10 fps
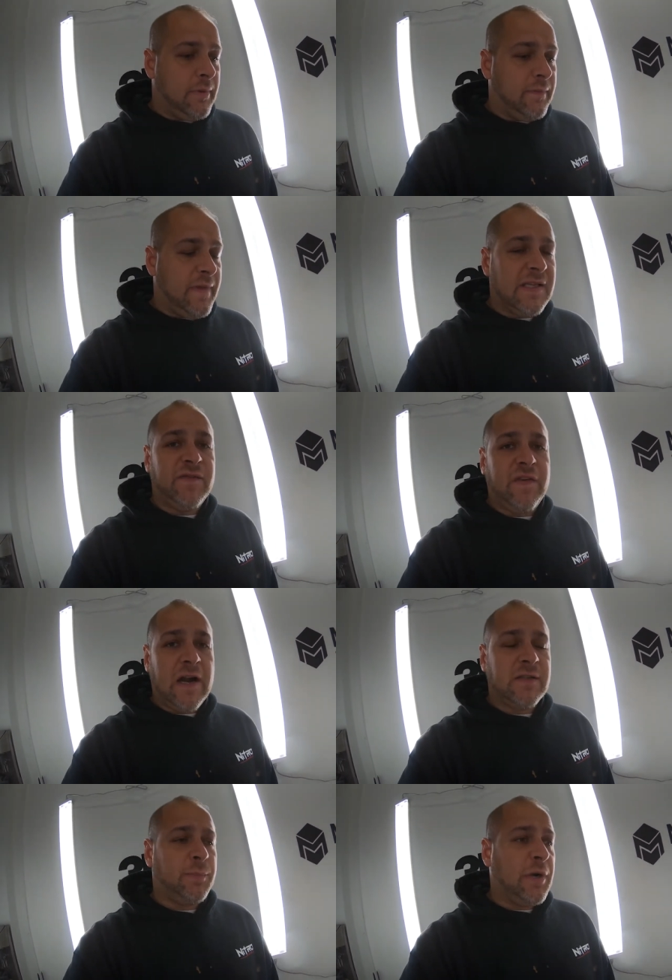this
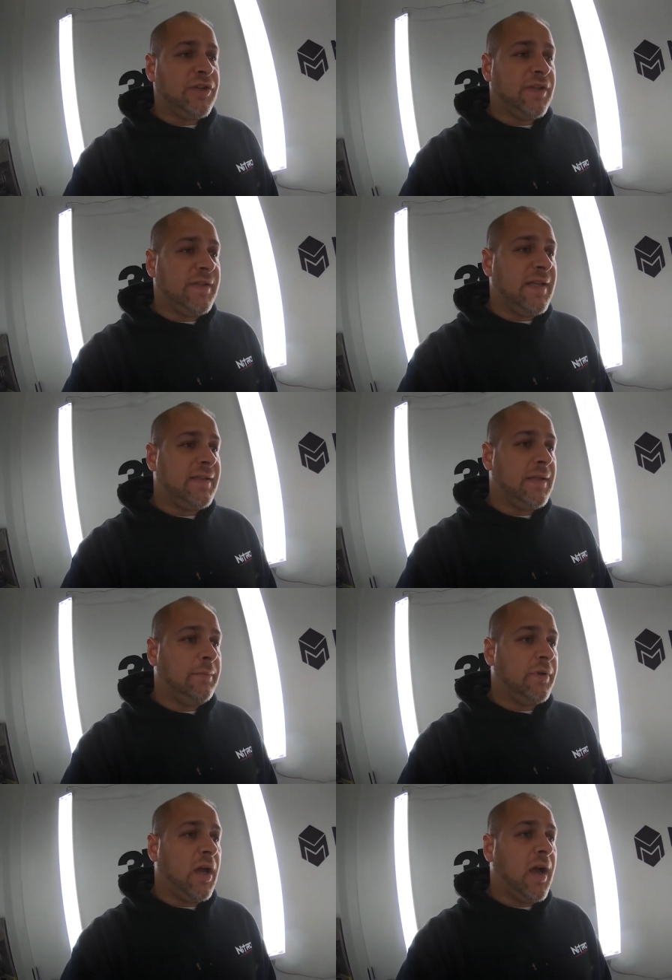fire suppression
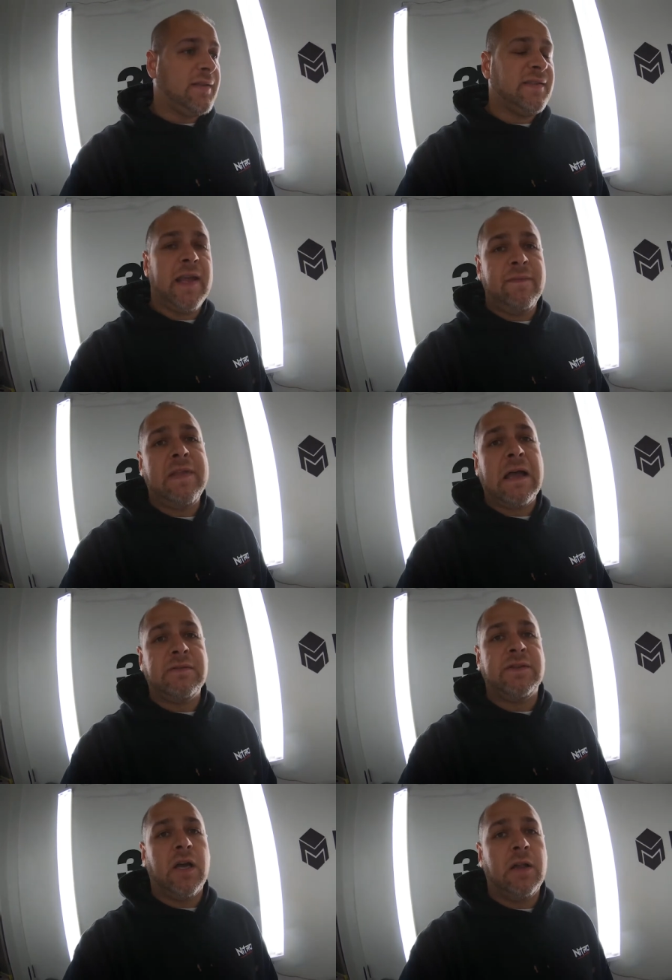system costs
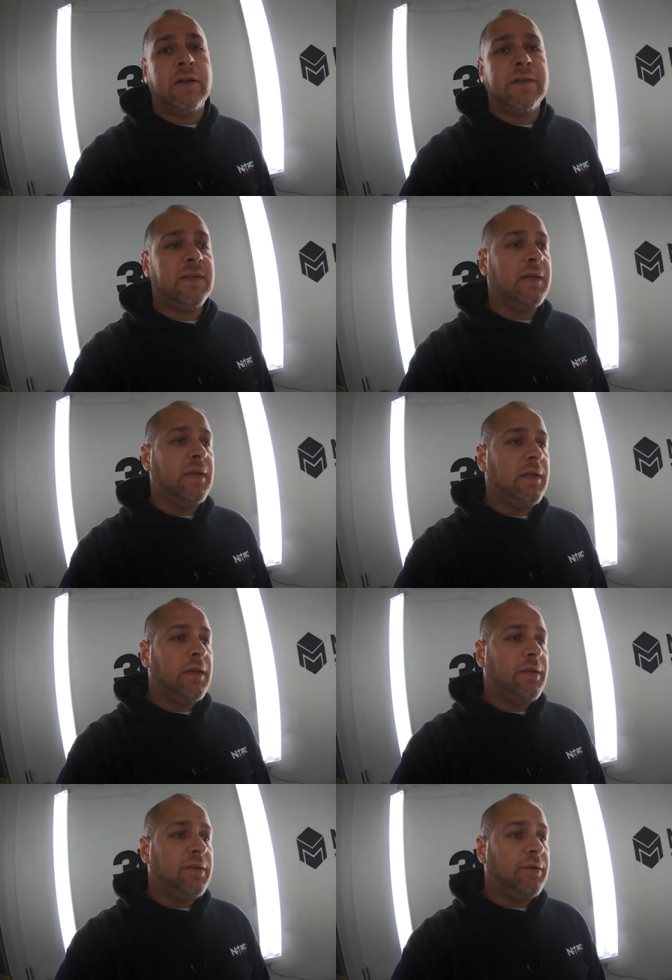$10,000
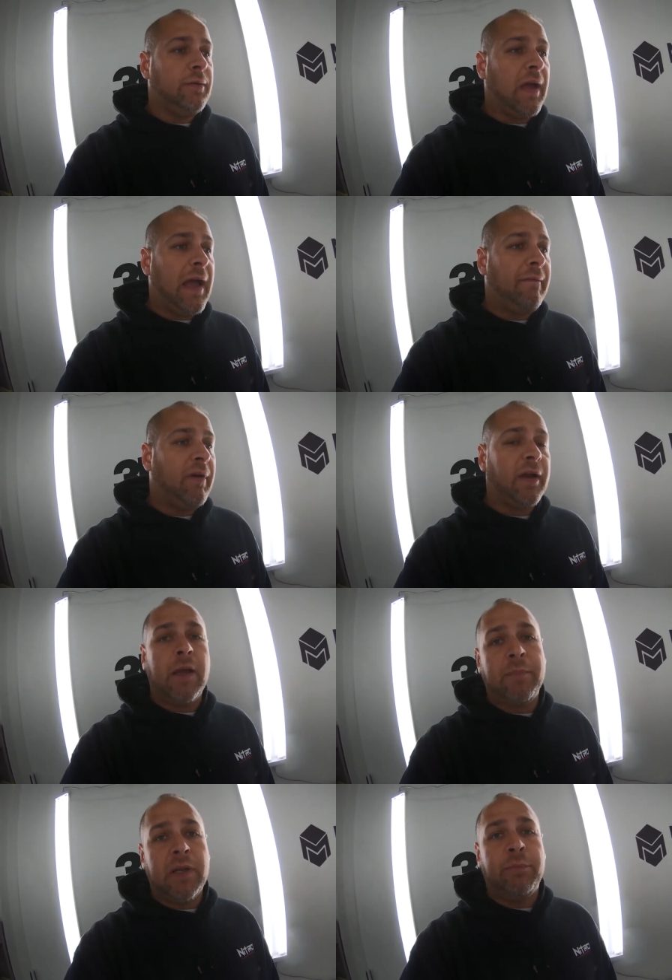to have a
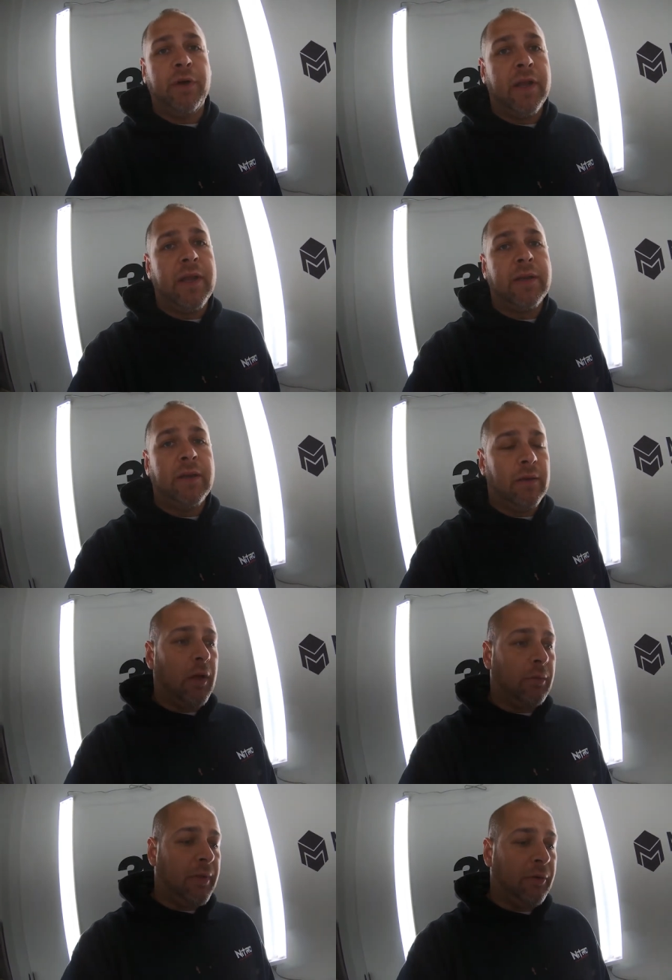company put in.
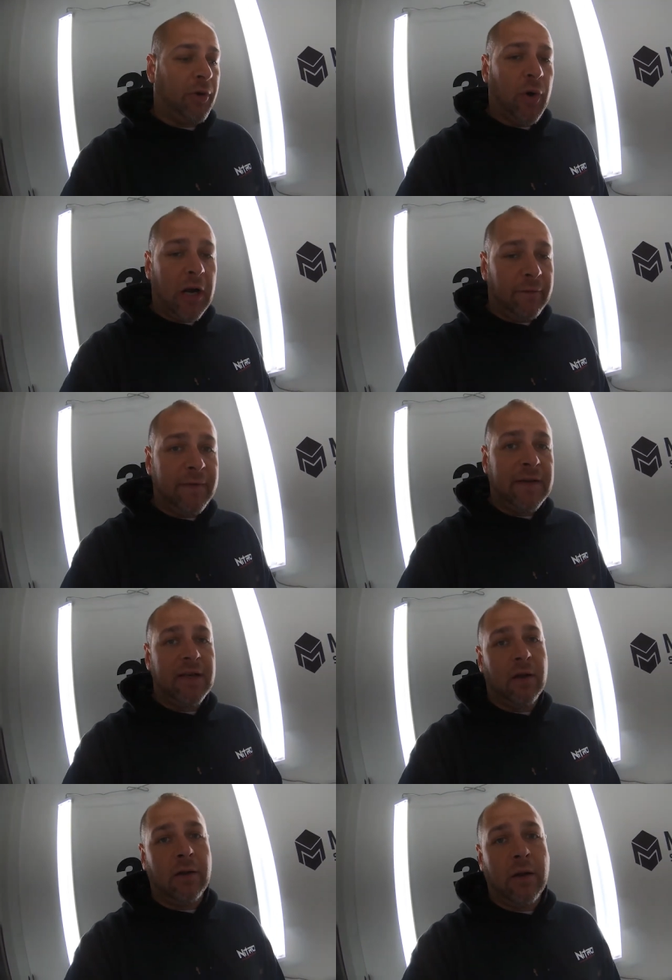They required a
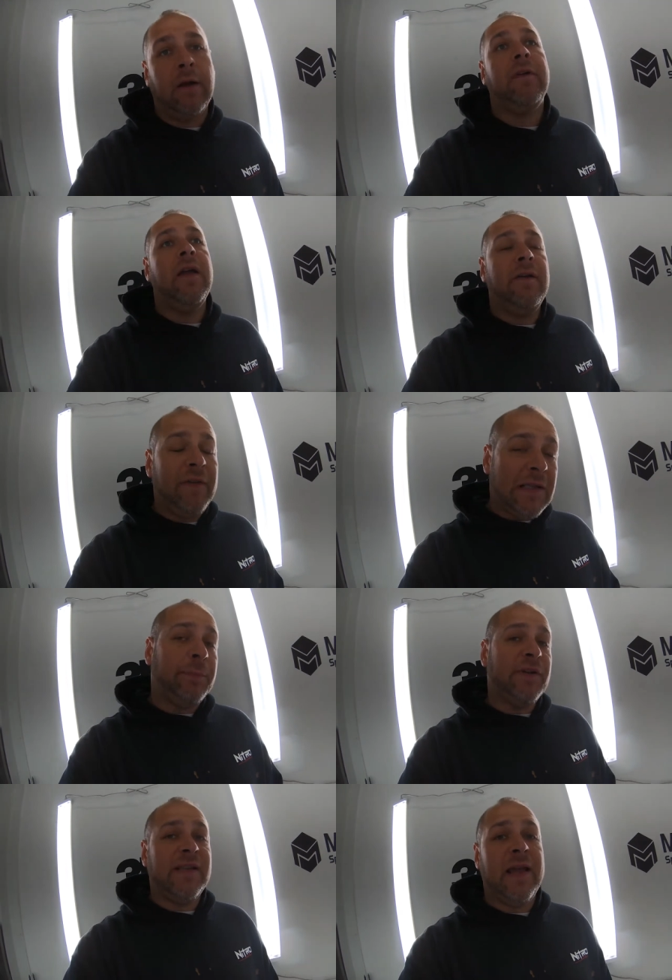
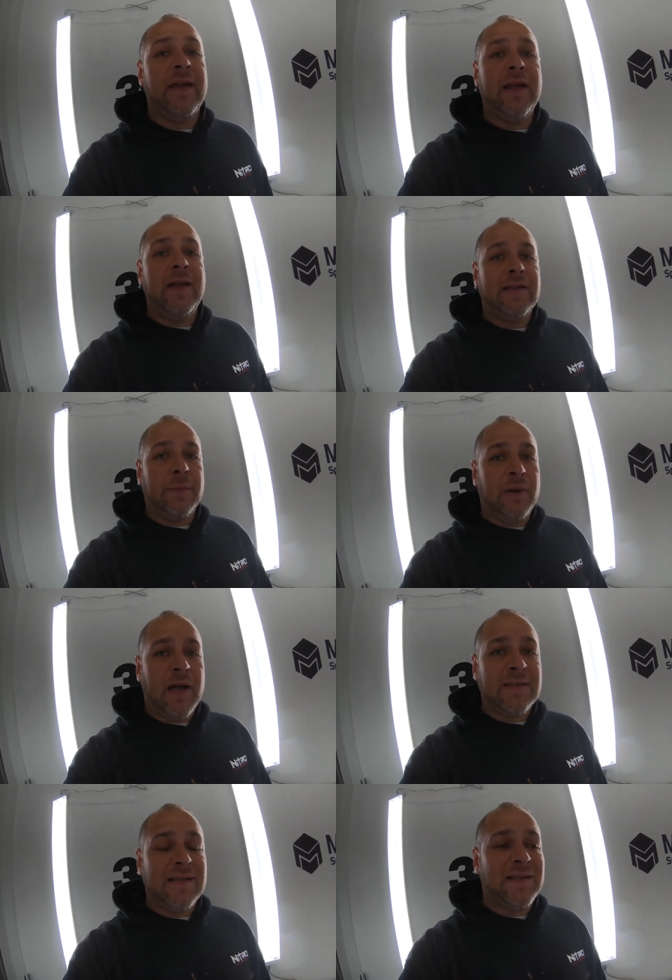50%
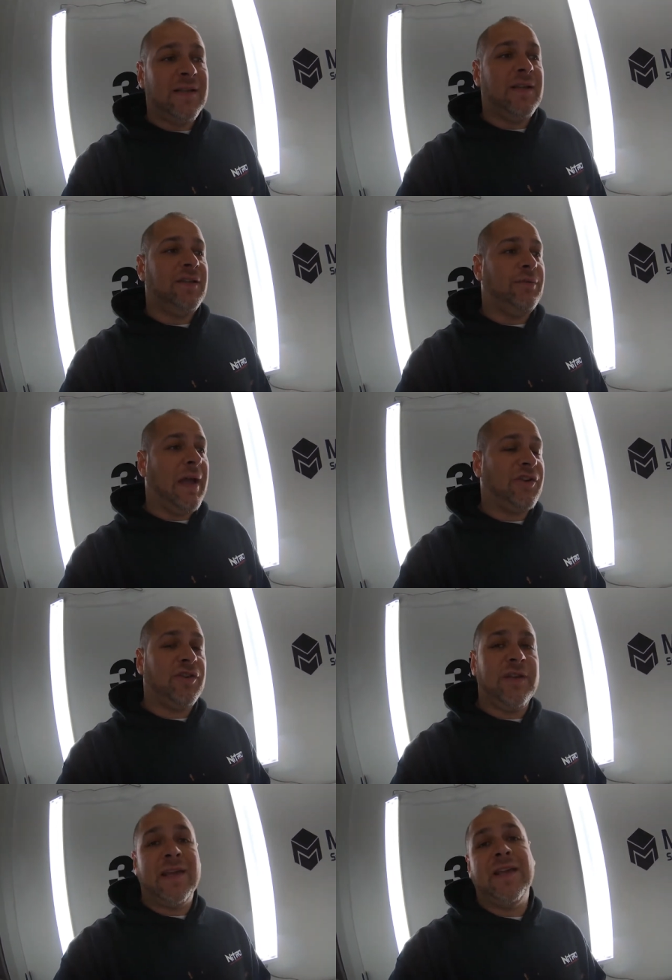deposit to
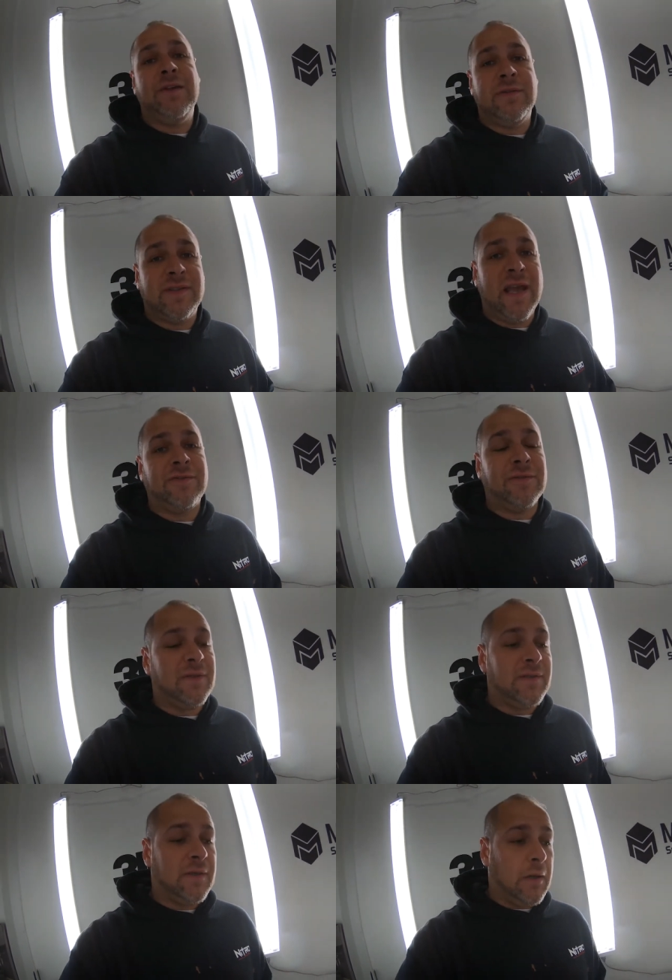actually get you scheduled.
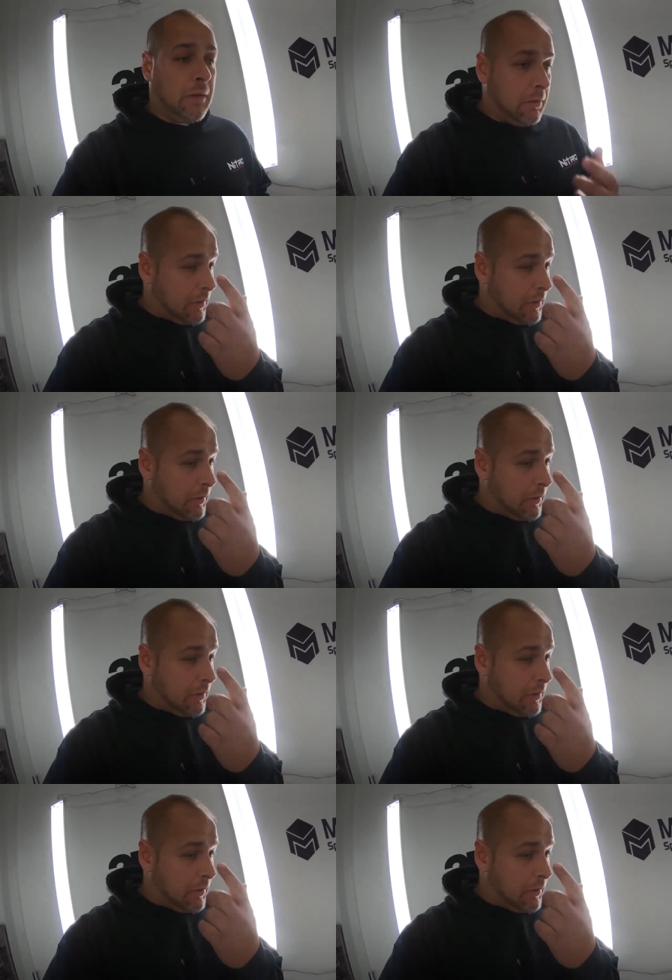So